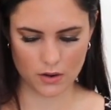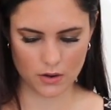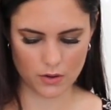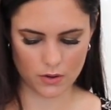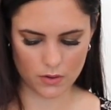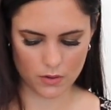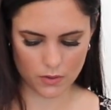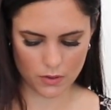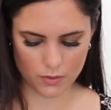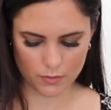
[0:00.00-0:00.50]

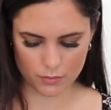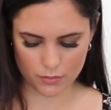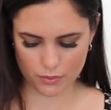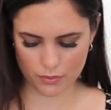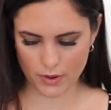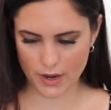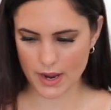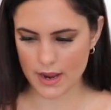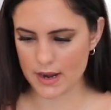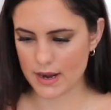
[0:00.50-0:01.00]

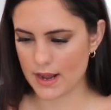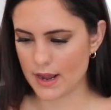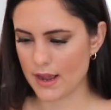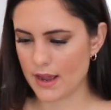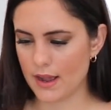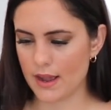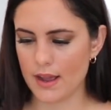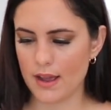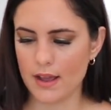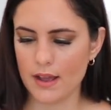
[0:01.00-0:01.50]
cornbread.
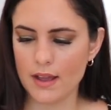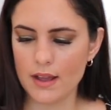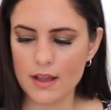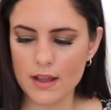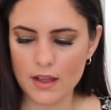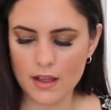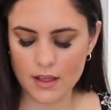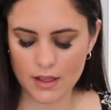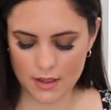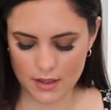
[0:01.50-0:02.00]

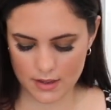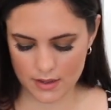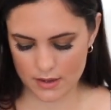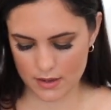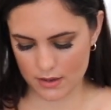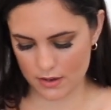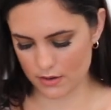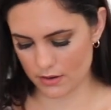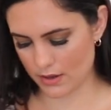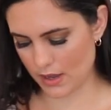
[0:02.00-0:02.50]

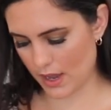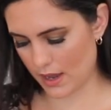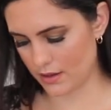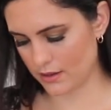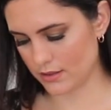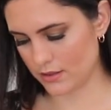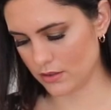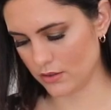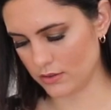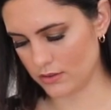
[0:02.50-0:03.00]

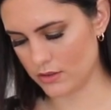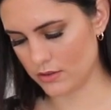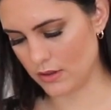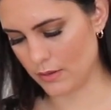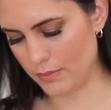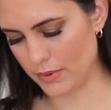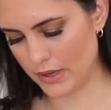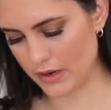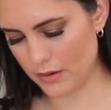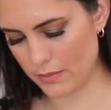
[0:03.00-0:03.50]
Okay, so to
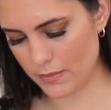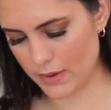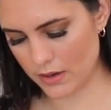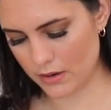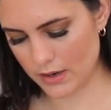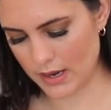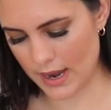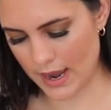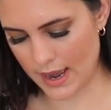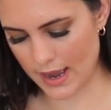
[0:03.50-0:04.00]
the
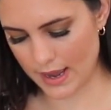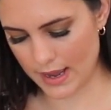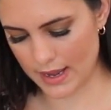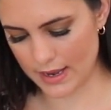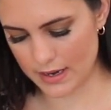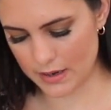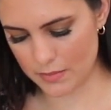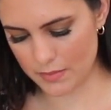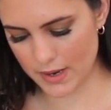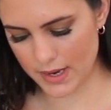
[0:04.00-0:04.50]
buttermilk, I
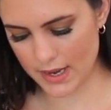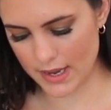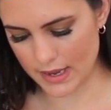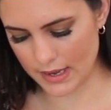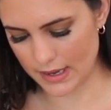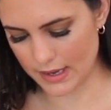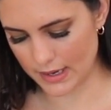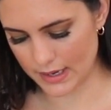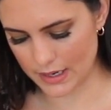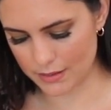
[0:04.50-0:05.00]
added my
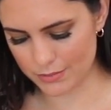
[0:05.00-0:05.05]
egg.